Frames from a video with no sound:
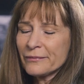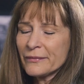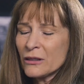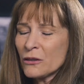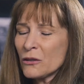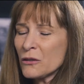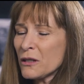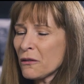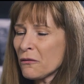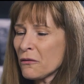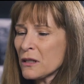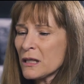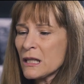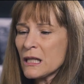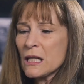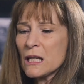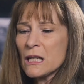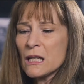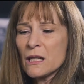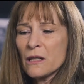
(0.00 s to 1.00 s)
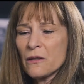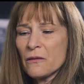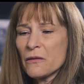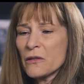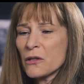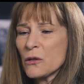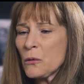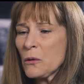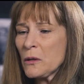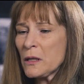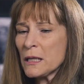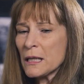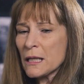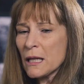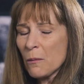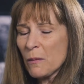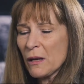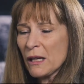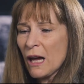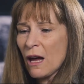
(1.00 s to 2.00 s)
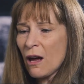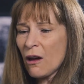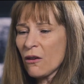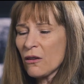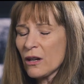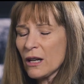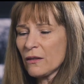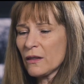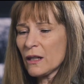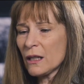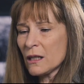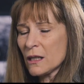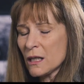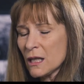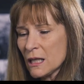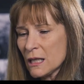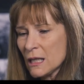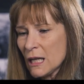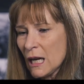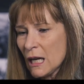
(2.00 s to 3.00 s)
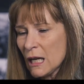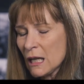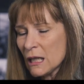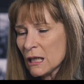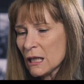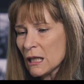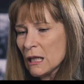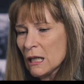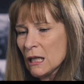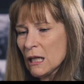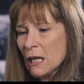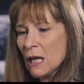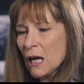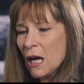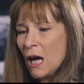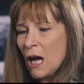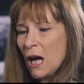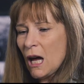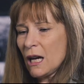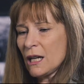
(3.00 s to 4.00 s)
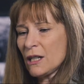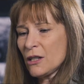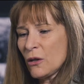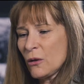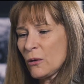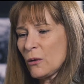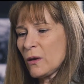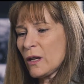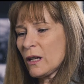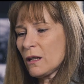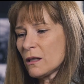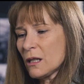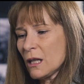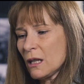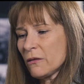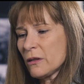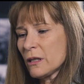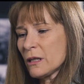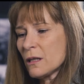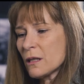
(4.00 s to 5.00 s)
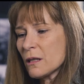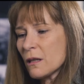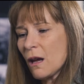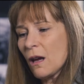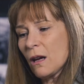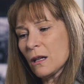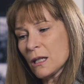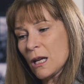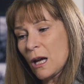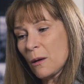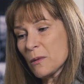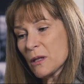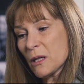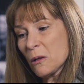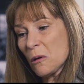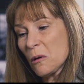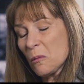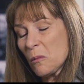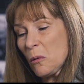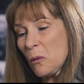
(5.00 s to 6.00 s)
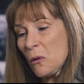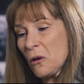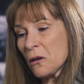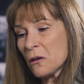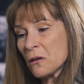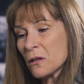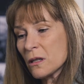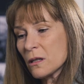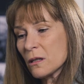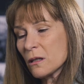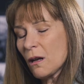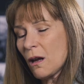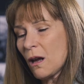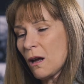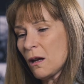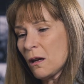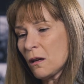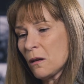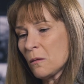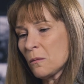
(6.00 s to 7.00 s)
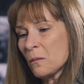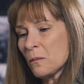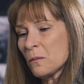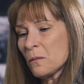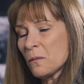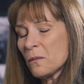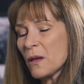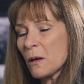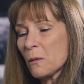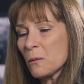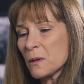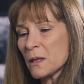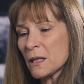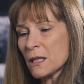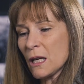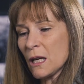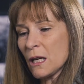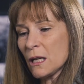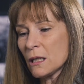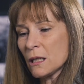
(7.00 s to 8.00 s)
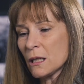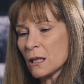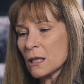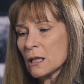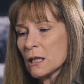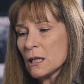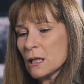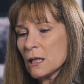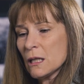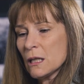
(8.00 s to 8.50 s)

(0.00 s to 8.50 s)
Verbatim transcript: little differences of stories coming out. At the end of the day, I know that David's autopsy report um, that was done